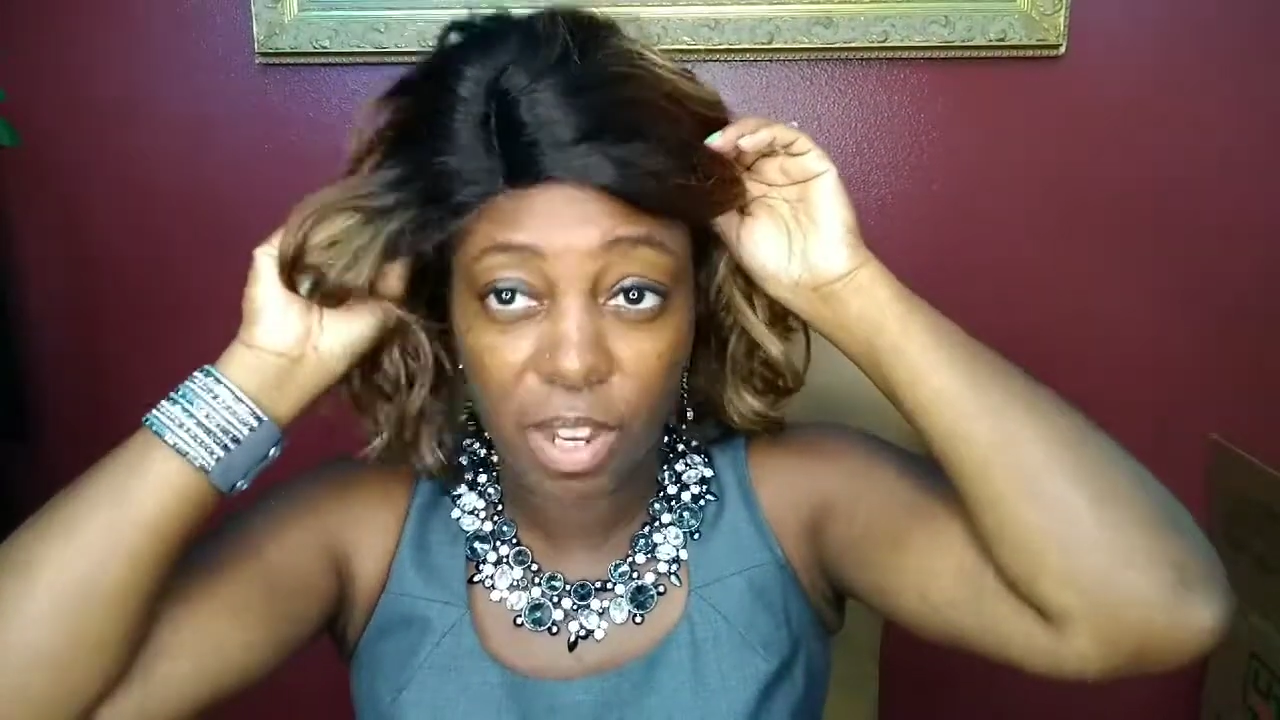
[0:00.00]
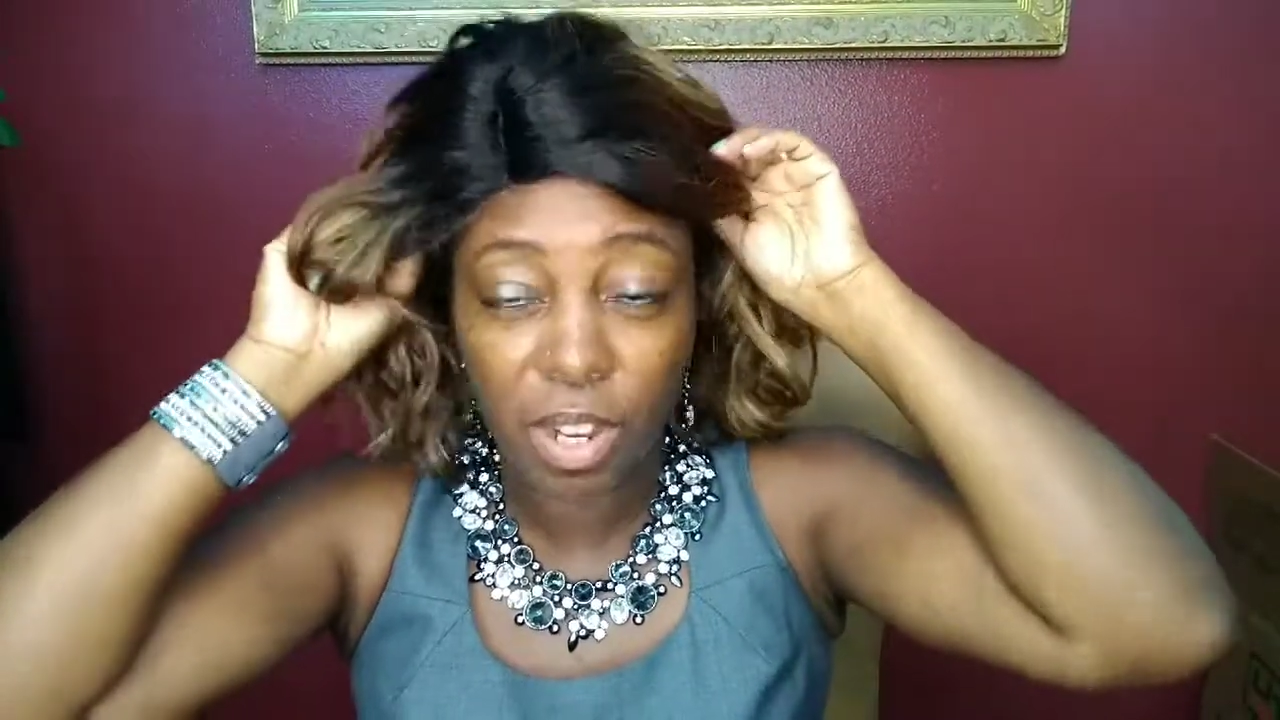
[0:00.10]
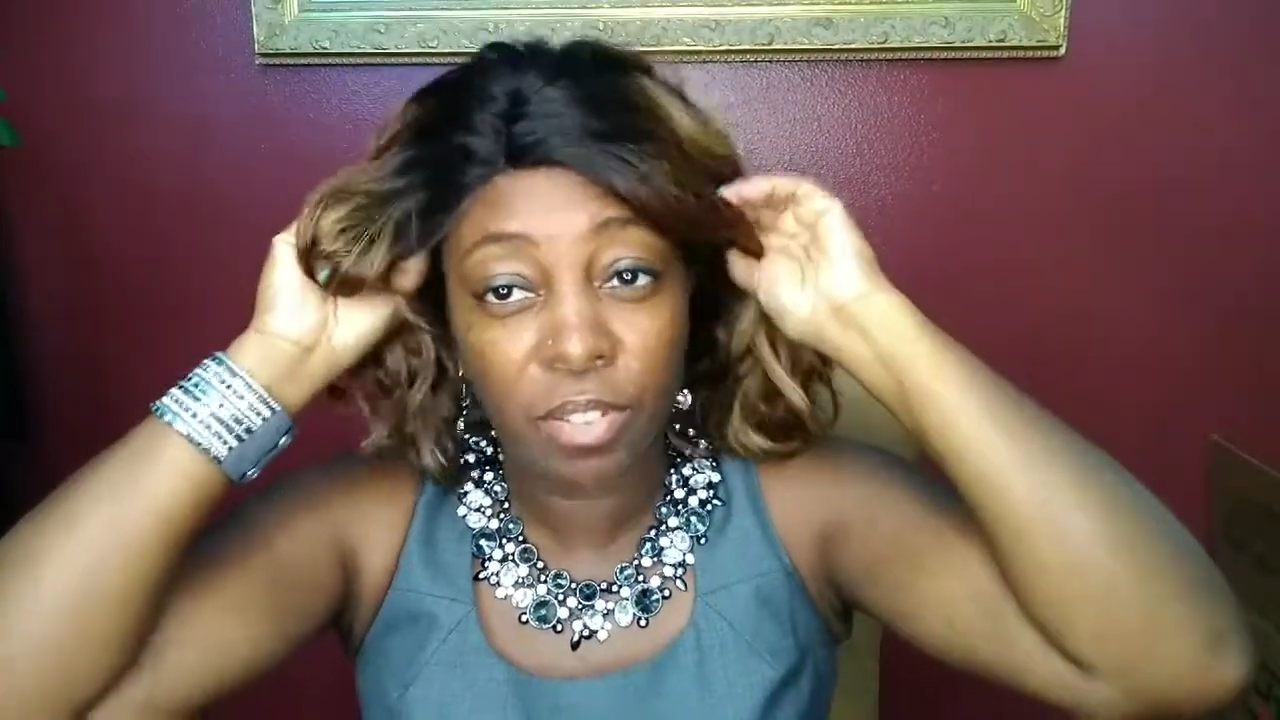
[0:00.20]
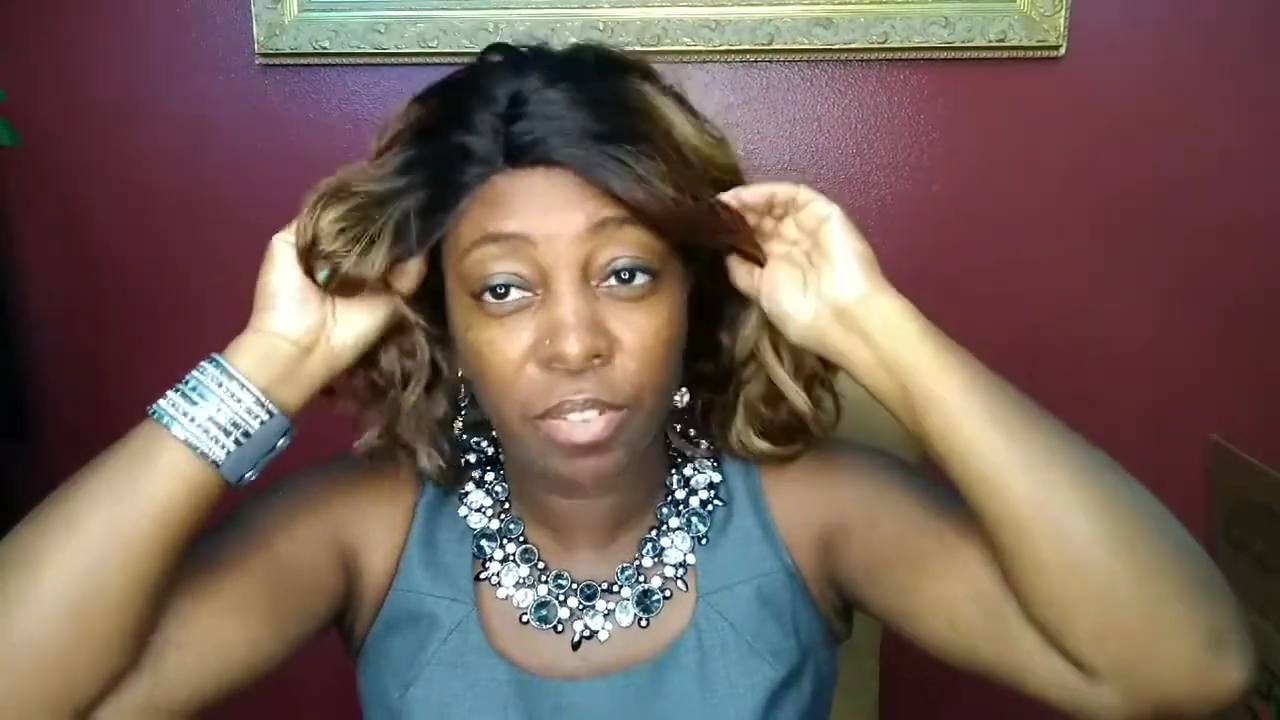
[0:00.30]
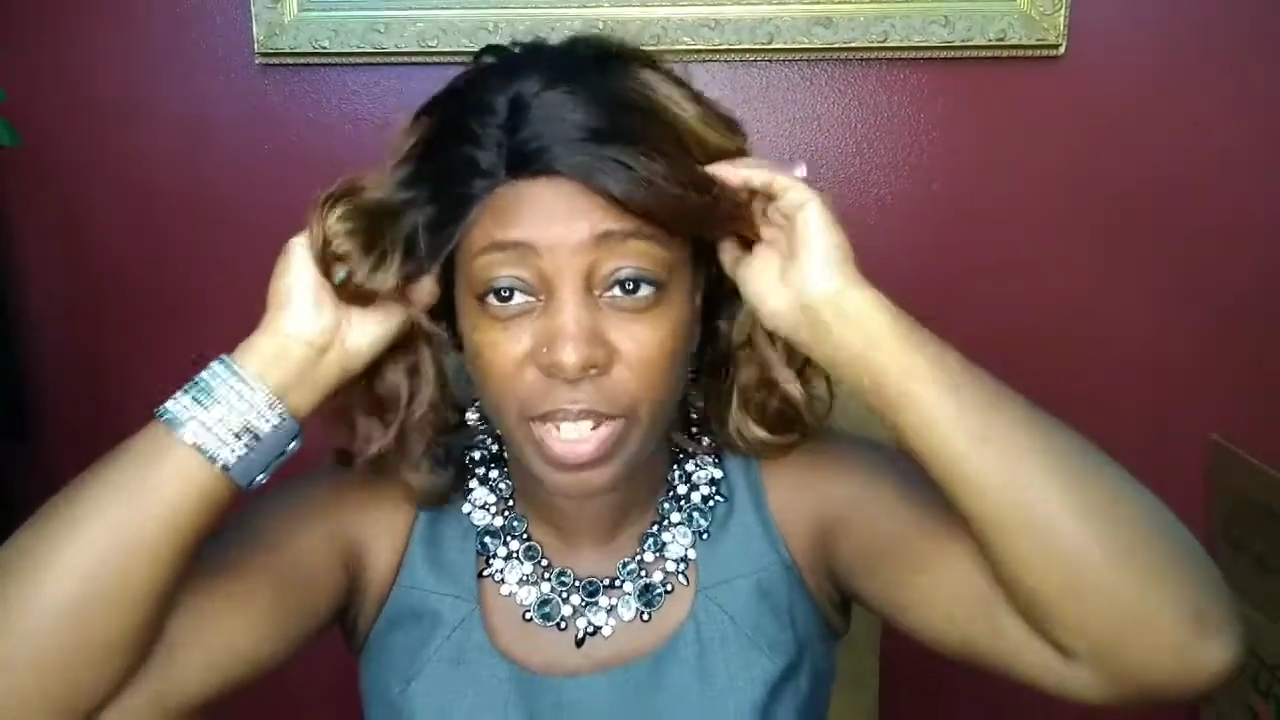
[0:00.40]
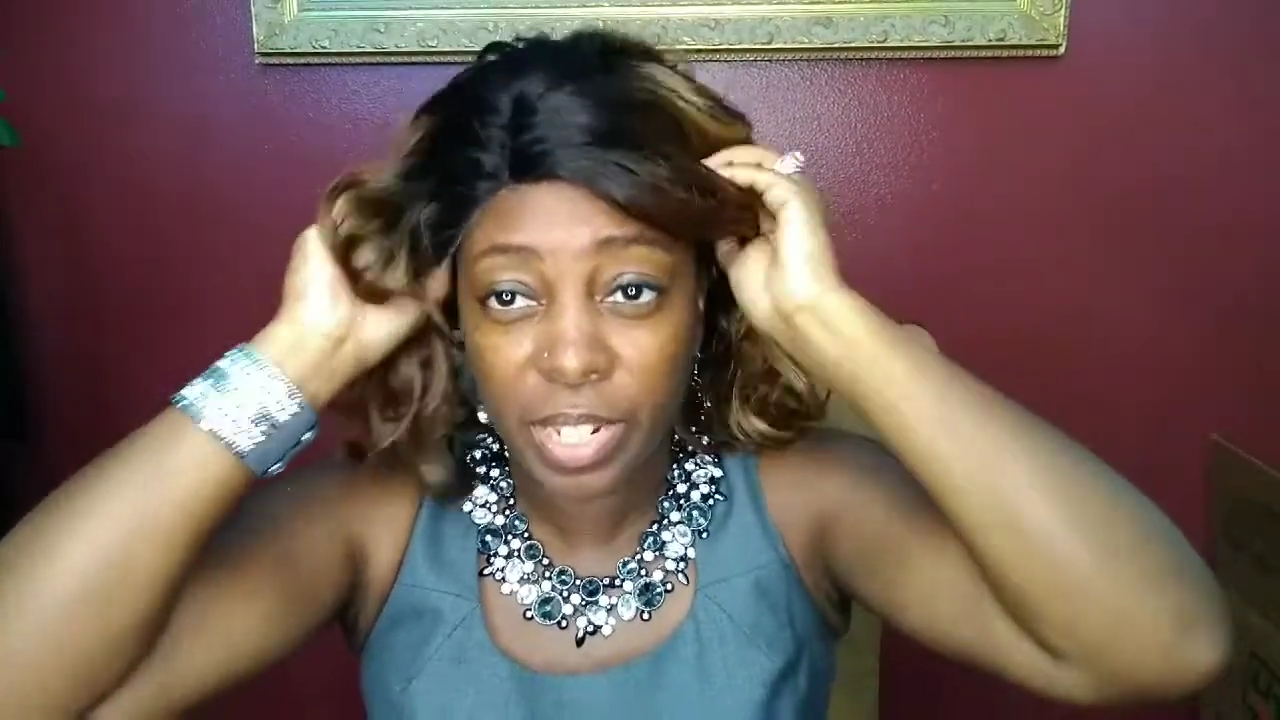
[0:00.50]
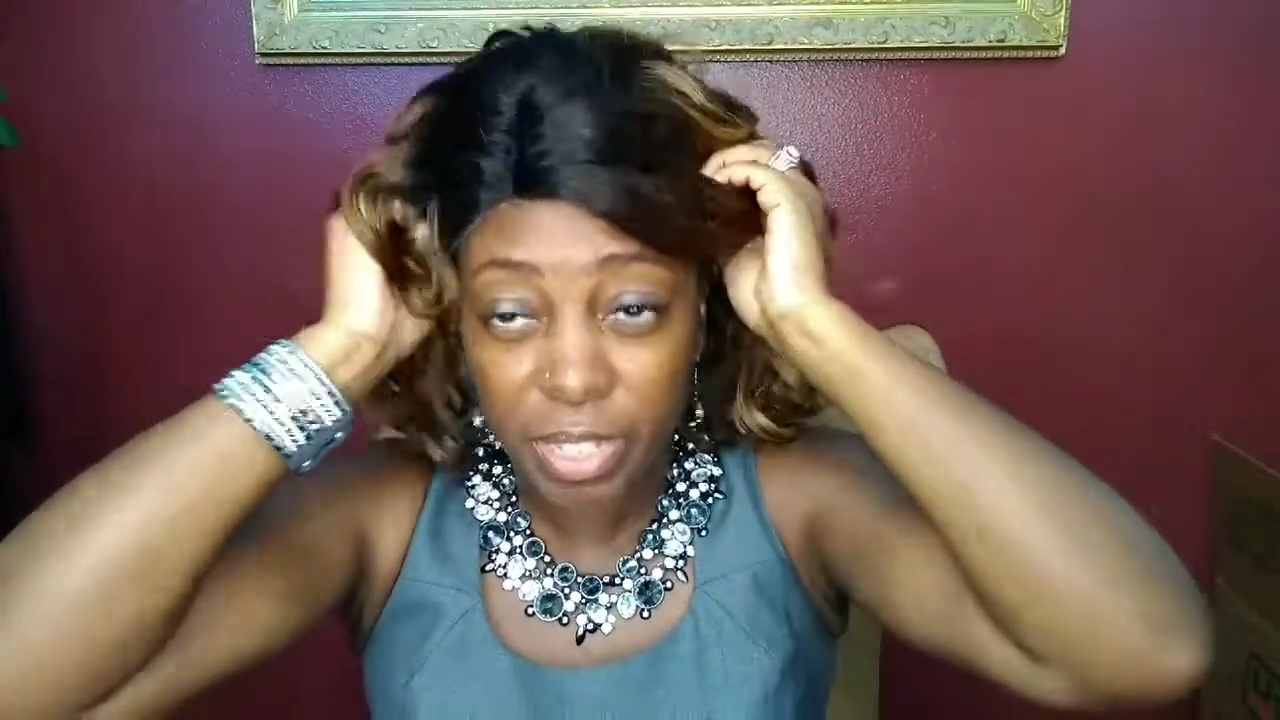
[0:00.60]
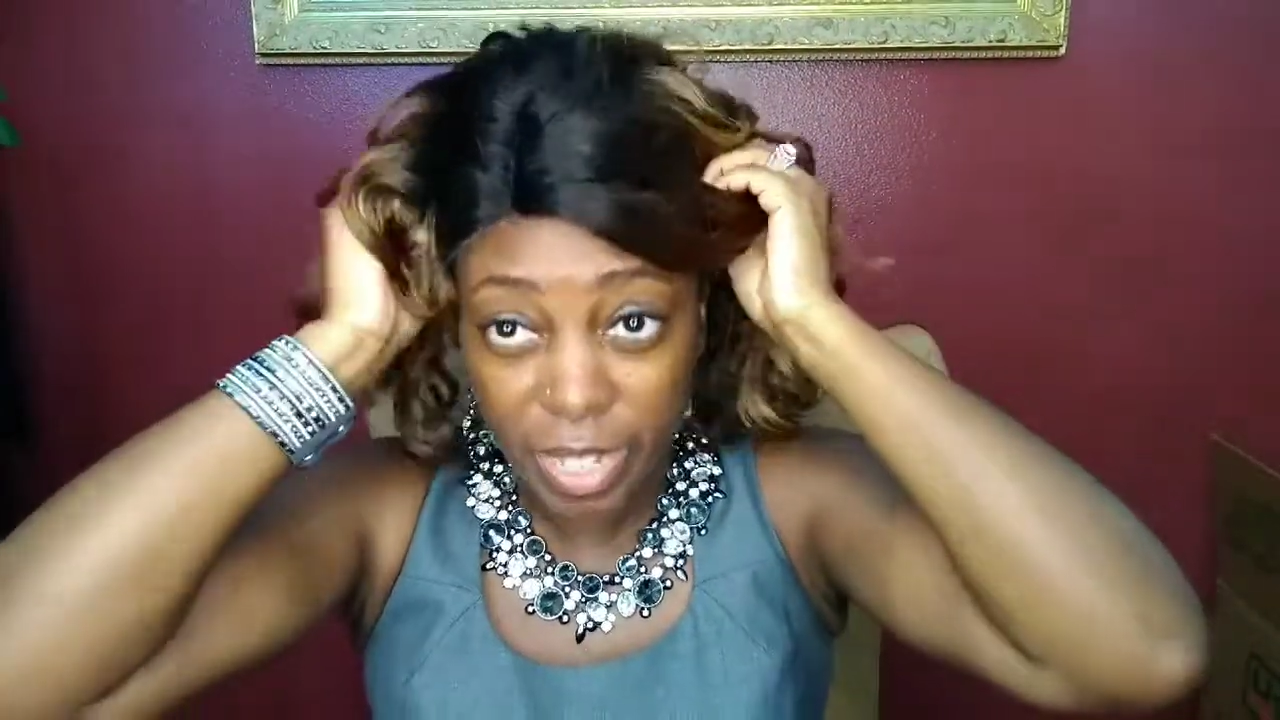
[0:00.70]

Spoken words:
already